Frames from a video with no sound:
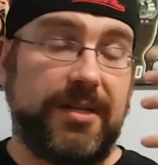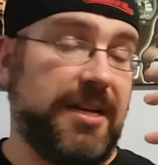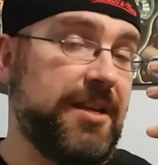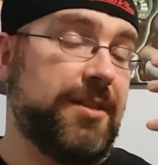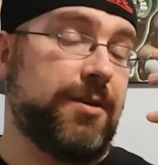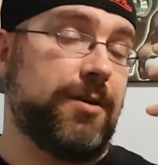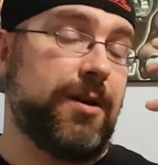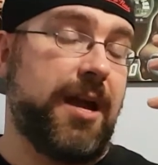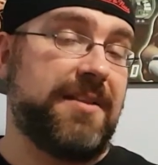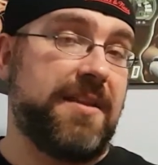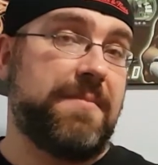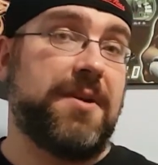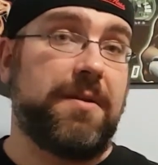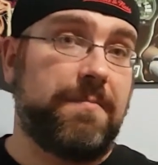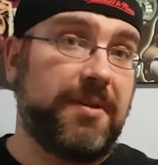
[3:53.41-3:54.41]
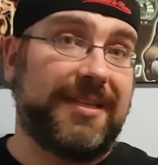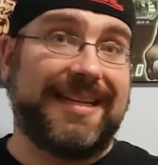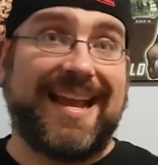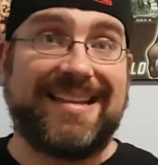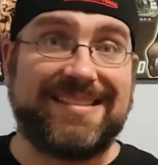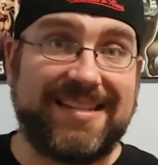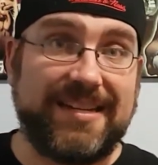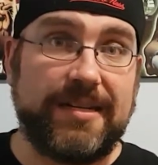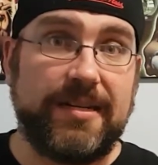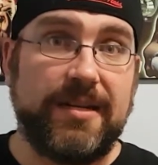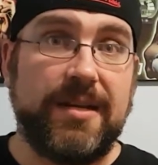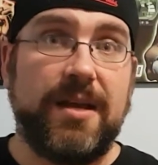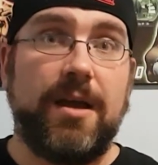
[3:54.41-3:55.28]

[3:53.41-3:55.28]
either attempting to build against it.